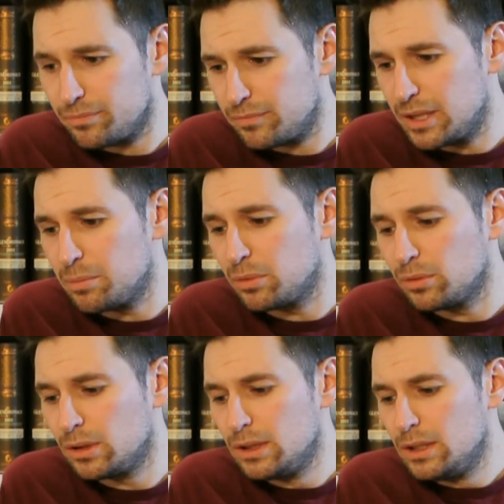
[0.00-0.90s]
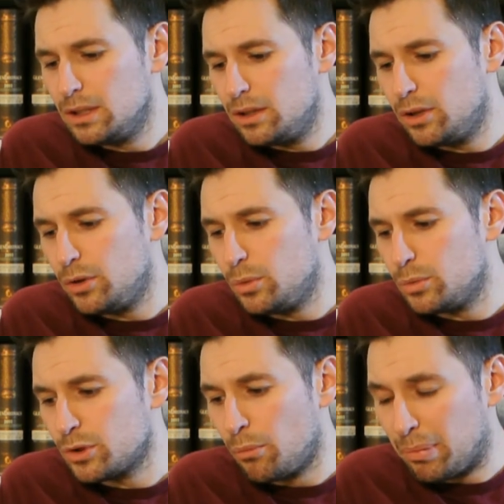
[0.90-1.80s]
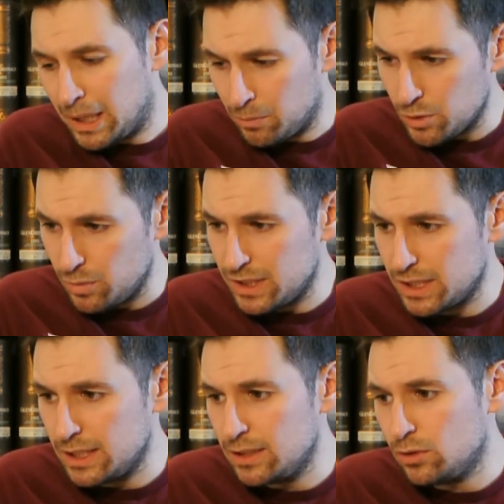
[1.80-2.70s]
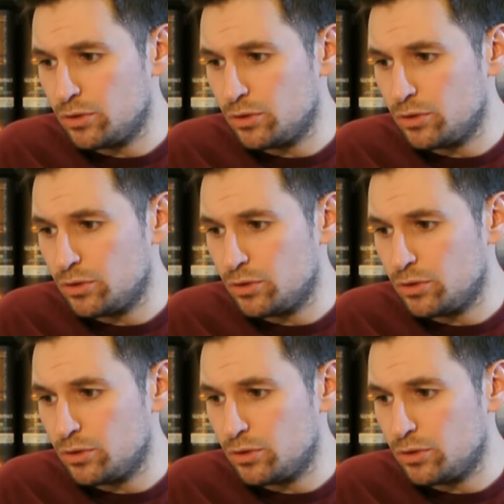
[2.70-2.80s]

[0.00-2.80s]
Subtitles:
People who don't buy much whisky or